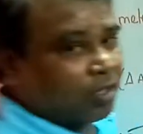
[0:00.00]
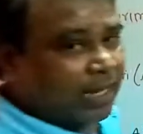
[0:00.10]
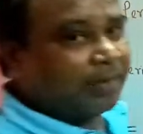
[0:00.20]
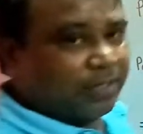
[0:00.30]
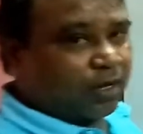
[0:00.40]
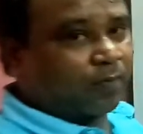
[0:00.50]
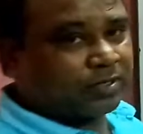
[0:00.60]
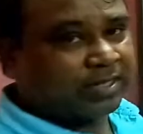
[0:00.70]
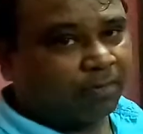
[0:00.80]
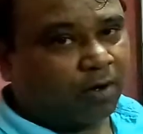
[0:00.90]
That
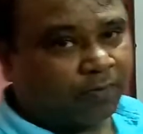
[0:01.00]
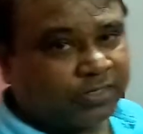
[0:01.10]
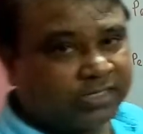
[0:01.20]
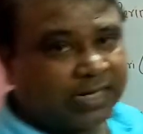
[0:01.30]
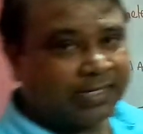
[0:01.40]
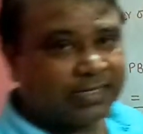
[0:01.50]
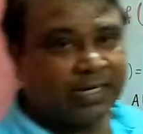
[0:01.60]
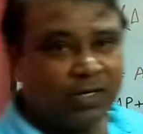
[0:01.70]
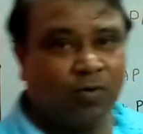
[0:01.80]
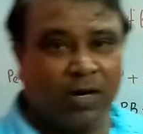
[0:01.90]
means sum of opposite sides are
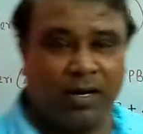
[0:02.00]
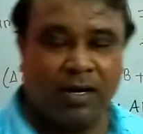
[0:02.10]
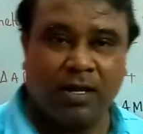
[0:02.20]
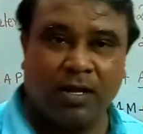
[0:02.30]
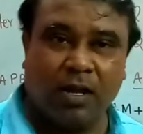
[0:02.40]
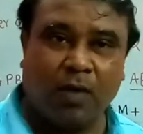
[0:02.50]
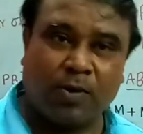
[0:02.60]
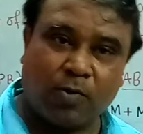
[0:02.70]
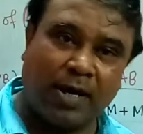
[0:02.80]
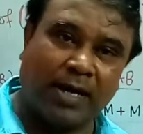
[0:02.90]
equal of a
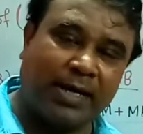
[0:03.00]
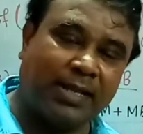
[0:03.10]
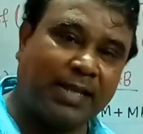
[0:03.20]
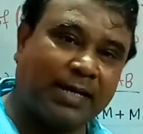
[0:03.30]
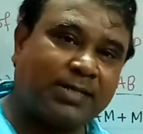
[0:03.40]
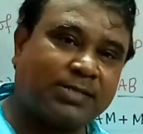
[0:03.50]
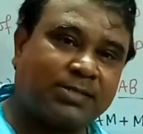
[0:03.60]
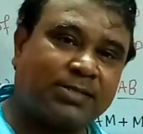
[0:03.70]
quadrilateral that is